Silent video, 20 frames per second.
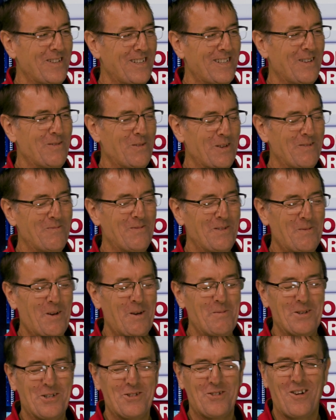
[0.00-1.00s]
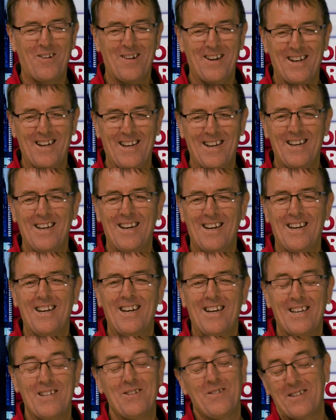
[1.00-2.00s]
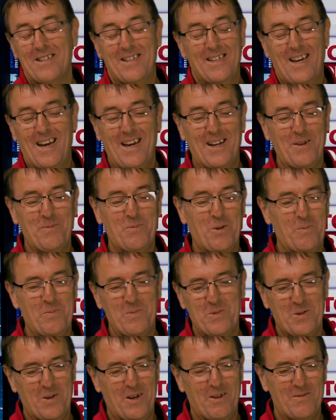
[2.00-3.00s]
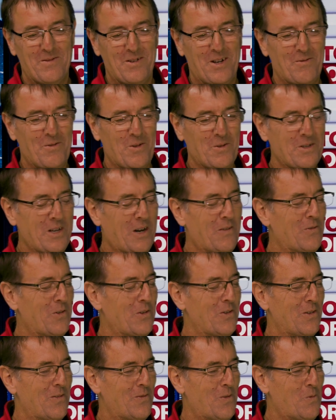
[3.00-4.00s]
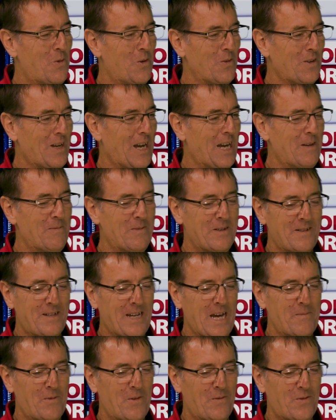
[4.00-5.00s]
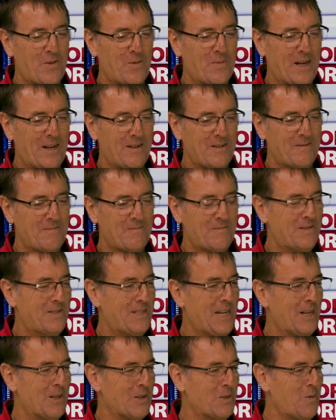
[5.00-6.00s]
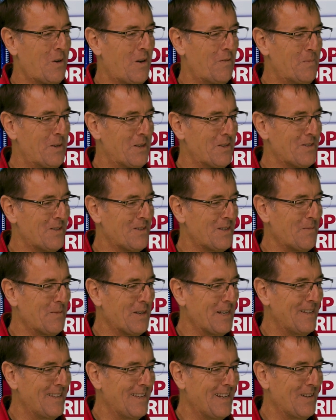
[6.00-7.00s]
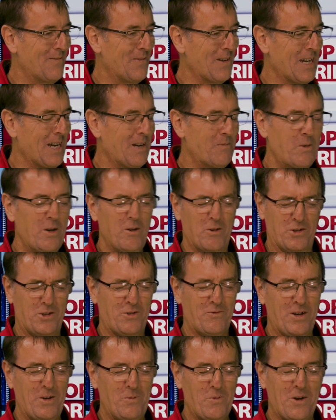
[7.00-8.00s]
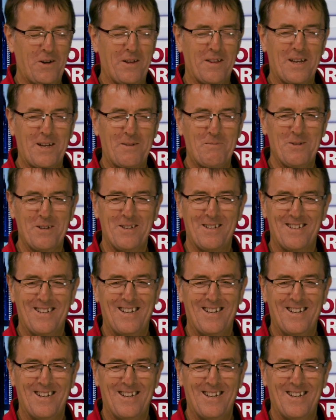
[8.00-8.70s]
He said, "We might be struggling here." So I said, "Yeah, no problem." So I rocked up for one game and came on for about 10 or 12 minutes or something at the end of the game. We lost 3-1, I think,